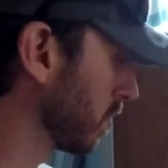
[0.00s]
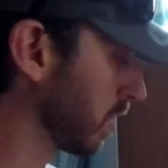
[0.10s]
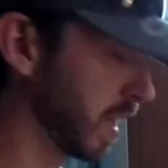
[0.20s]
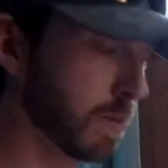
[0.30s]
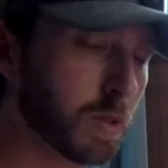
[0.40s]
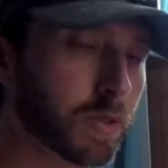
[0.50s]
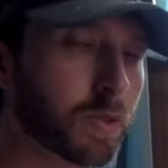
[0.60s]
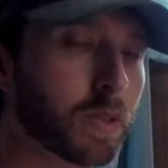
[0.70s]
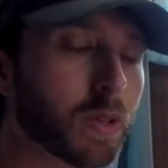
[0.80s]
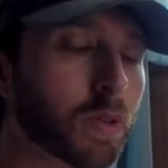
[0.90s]
cables
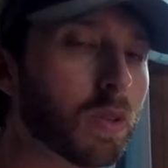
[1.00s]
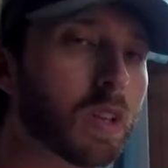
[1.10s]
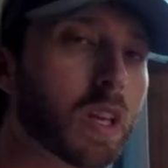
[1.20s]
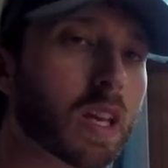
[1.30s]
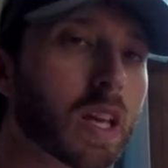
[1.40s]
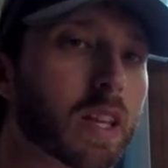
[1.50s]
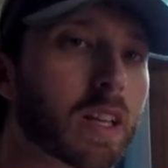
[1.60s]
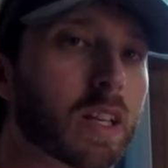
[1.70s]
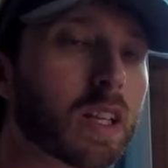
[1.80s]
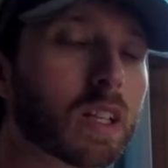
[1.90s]
through, and
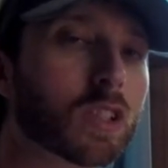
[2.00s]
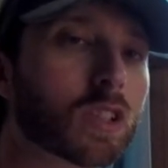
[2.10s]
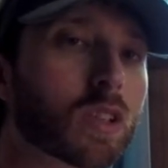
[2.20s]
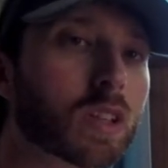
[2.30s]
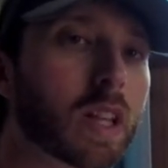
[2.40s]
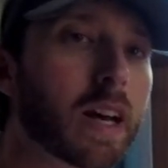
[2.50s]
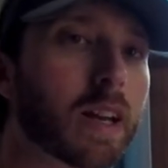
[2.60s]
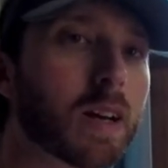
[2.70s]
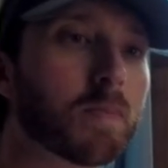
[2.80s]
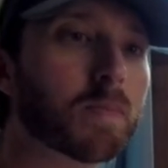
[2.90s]
then he can just hook that
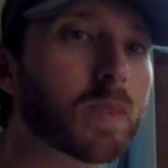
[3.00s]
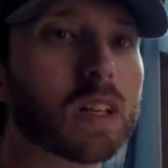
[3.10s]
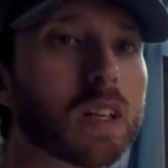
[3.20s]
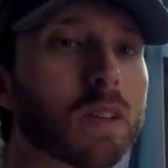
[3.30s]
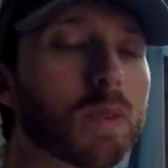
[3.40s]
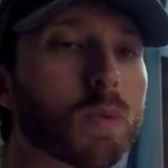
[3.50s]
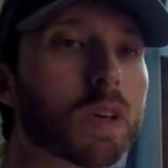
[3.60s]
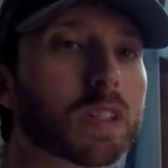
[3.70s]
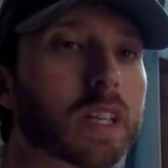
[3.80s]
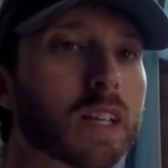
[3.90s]
up if he
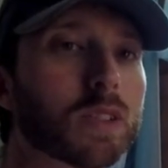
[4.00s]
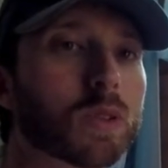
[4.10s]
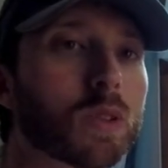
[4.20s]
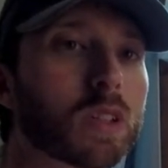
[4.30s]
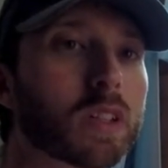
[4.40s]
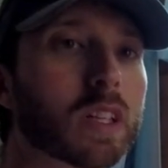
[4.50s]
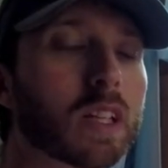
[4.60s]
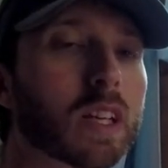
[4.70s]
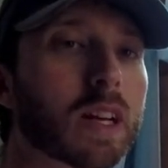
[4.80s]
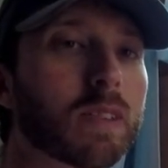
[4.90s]
wants to add solar, then he
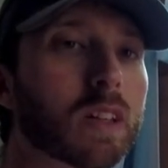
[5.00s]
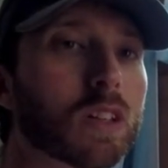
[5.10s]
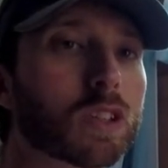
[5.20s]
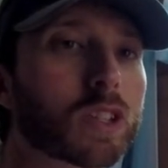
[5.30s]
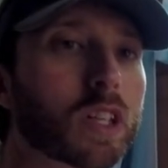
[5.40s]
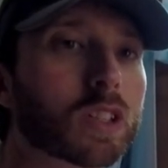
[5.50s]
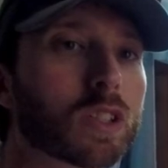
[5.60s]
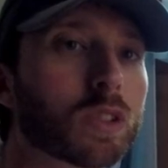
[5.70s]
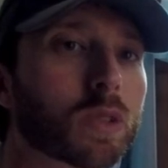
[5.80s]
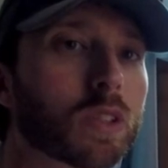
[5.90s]
could have a little charge
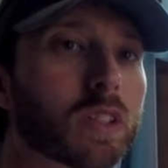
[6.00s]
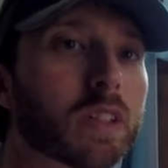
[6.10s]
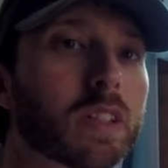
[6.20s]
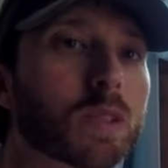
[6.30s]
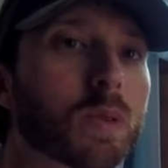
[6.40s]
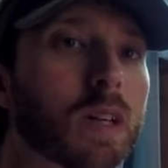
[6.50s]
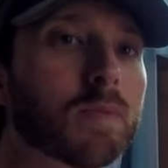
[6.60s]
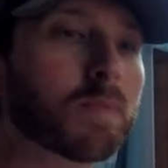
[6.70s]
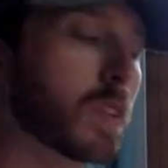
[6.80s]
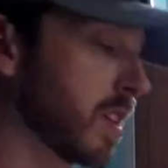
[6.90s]
controller in there as well.
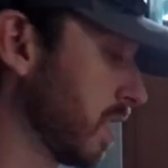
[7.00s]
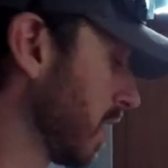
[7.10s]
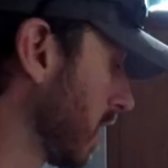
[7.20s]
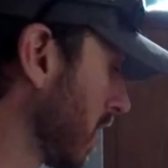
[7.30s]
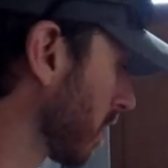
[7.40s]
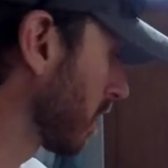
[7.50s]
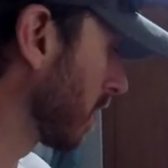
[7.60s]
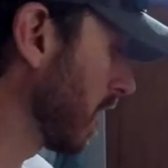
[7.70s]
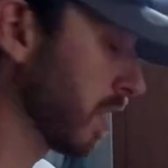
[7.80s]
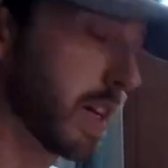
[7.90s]

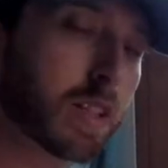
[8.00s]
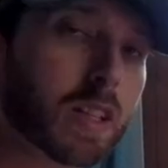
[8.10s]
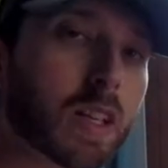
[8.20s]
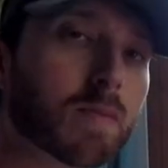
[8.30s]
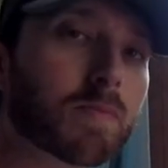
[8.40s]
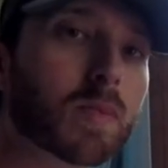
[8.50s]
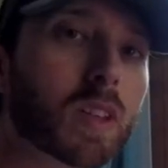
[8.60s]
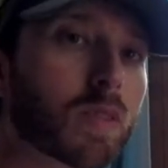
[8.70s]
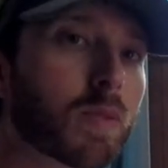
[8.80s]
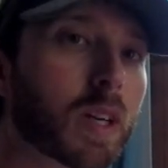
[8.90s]
Yeah, that's it.
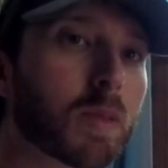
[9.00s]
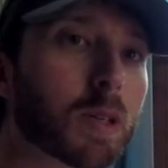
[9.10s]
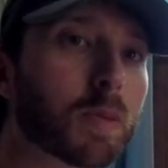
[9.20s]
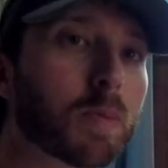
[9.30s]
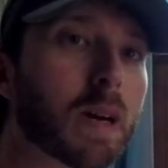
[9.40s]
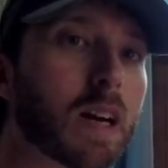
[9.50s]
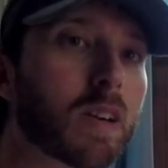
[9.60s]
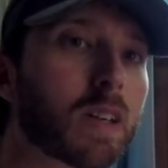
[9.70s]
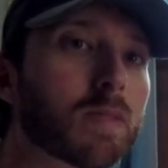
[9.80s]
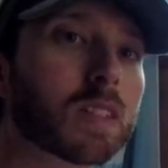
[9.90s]
It's very minimal
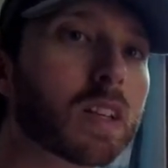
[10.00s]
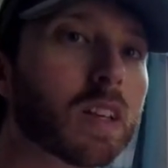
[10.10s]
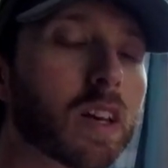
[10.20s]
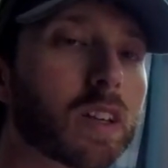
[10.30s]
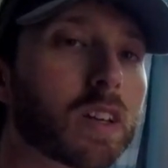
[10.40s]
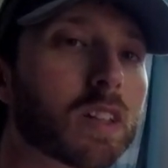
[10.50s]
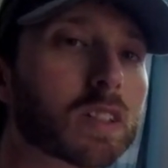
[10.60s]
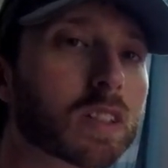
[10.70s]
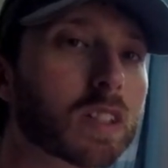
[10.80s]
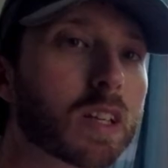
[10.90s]
power. Another
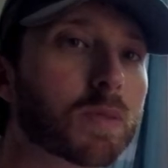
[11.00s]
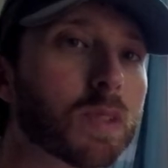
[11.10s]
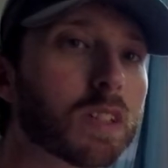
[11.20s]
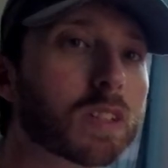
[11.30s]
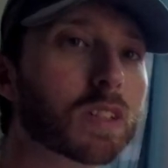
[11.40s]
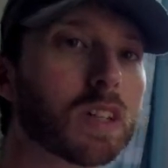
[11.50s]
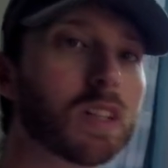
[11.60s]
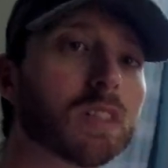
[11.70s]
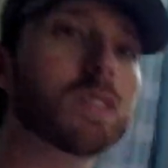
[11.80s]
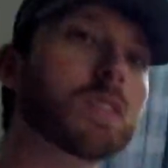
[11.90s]
successful install.